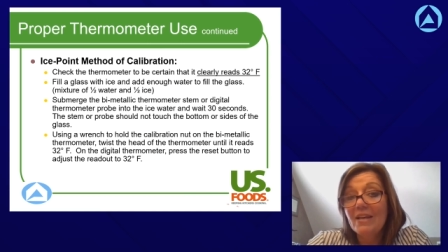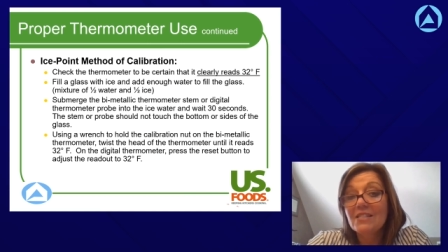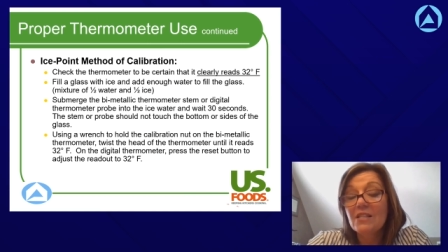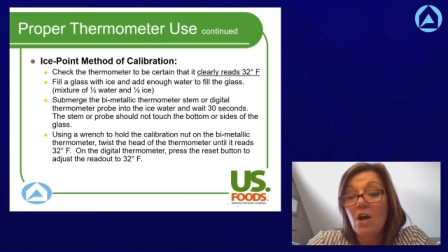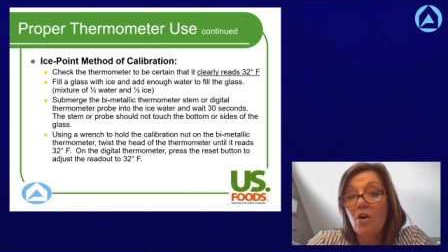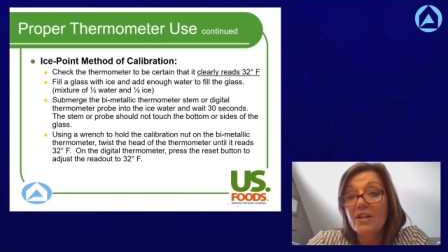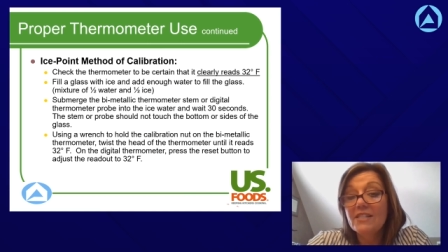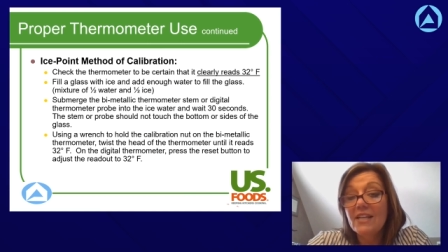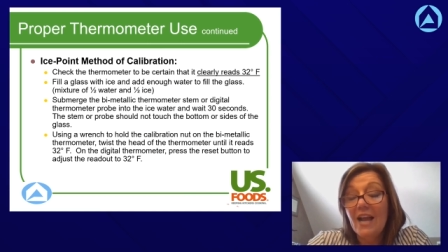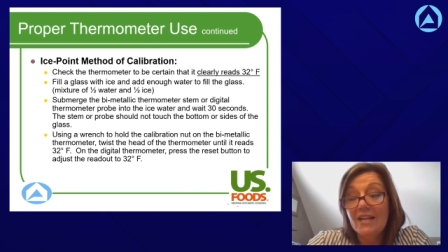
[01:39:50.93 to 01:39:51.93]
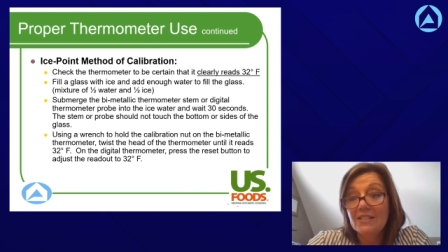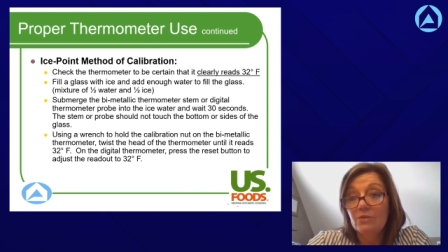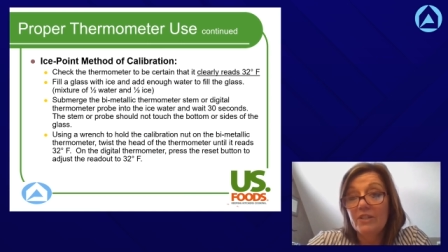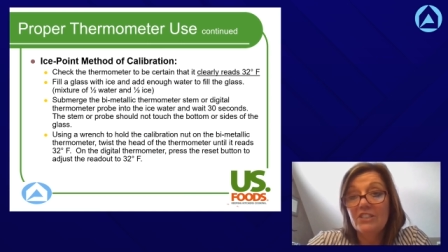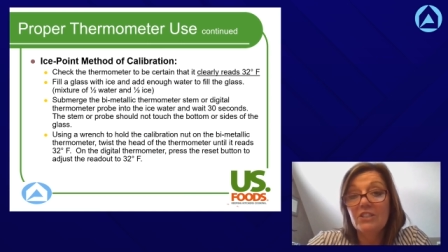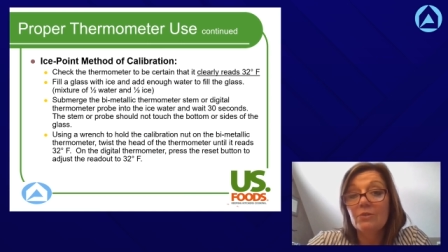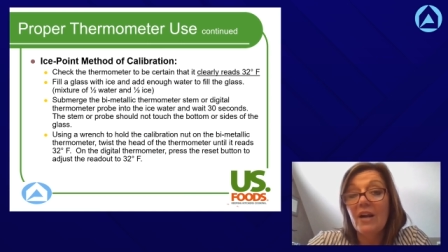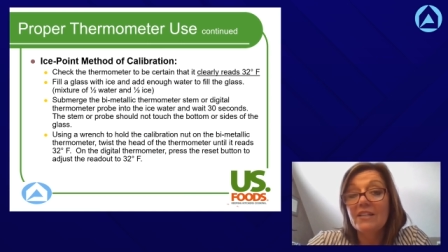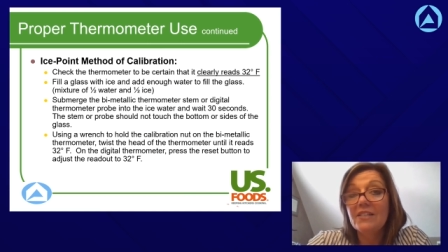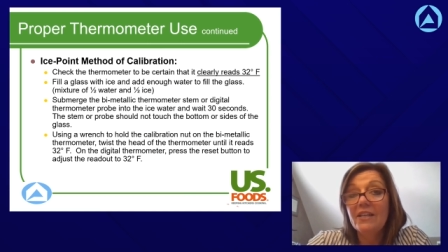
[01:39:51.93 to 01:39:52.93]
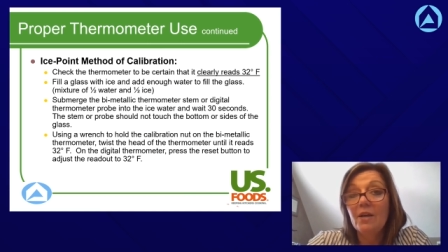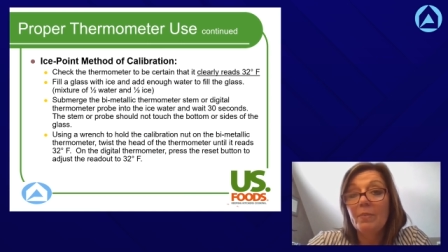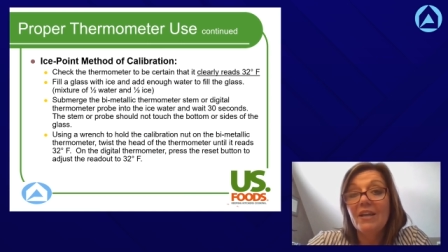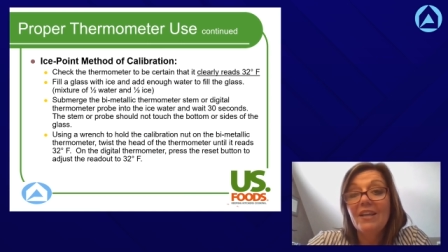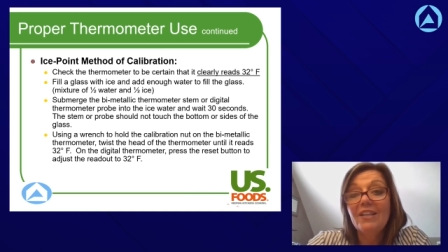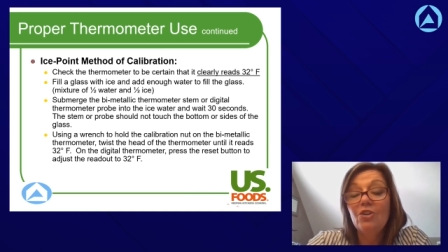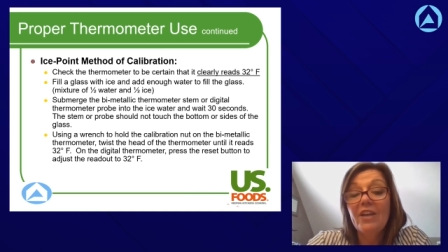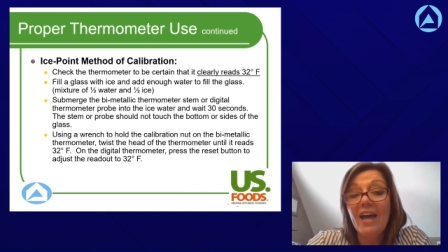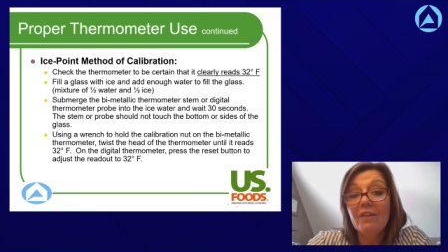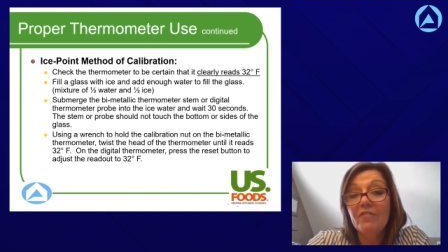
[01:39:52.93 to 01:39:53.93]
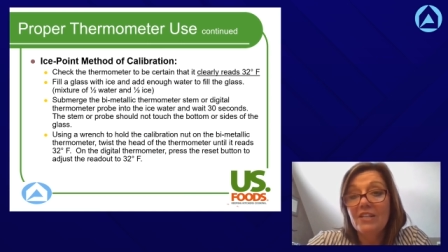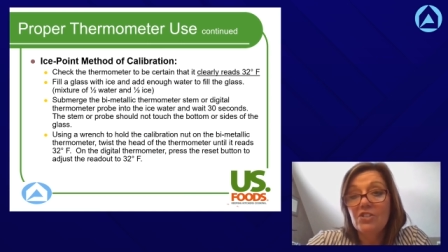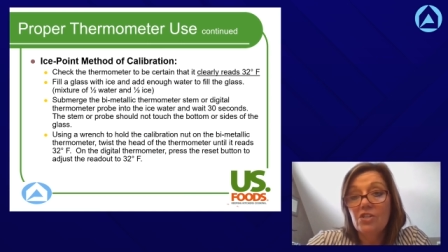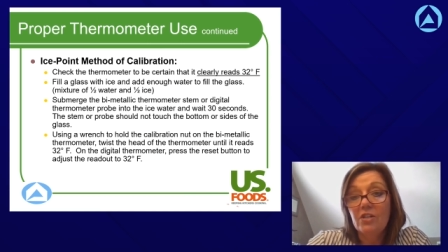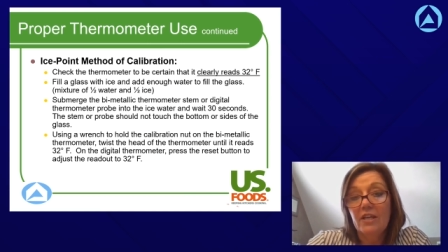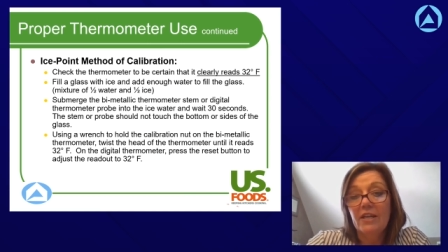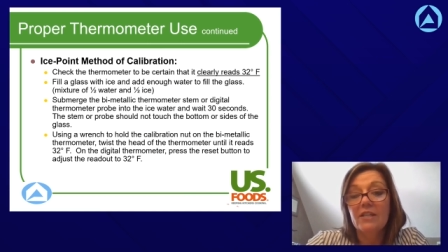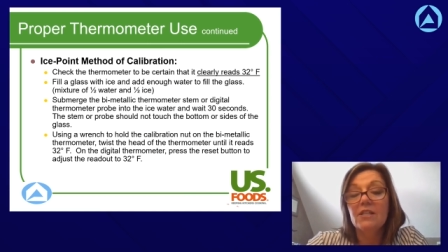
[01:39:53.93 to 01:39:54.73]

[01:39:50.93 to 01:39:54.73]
as long as it hasn't reached the right temp, you got to finish cooking it.